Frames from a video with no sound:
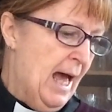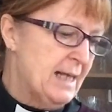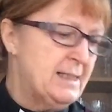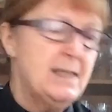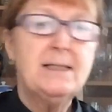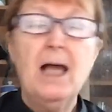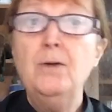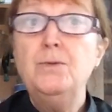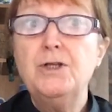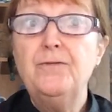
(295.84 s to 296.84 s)
As the
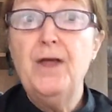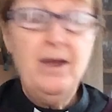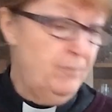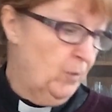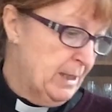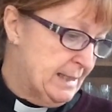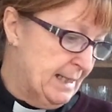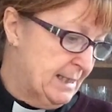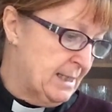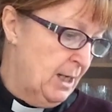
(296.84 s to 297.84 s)
sound of their
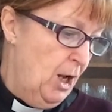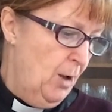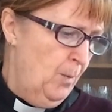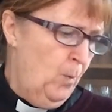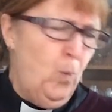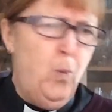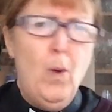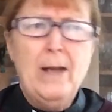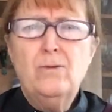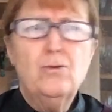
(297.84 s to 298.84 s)
voices
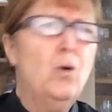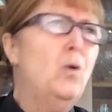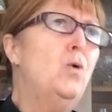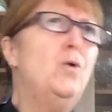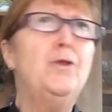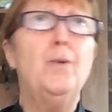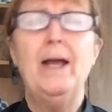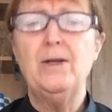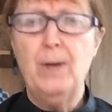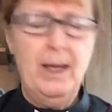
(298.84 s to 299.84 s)
went all the
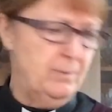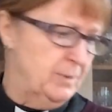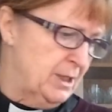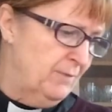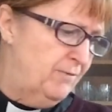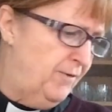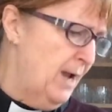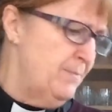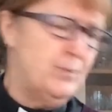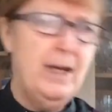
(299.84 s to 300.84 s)
way round and
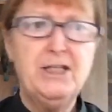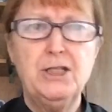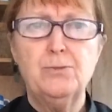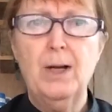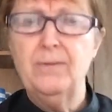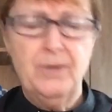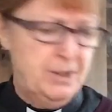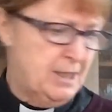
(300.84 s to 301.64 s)
vibrated round the